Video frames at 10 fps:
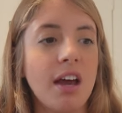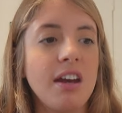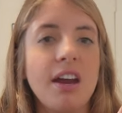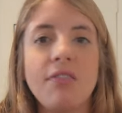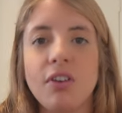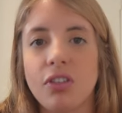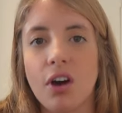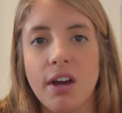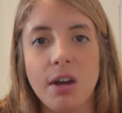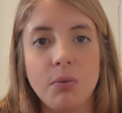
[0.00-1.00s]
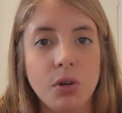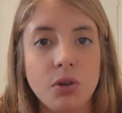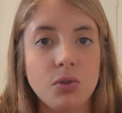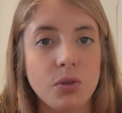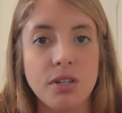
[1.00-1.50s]
I never thought I would
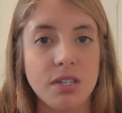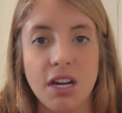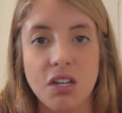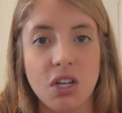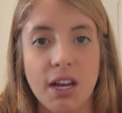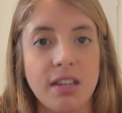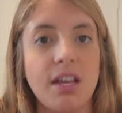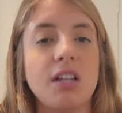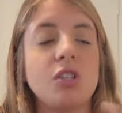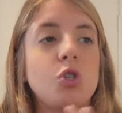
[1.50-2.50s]
go to a destination like that.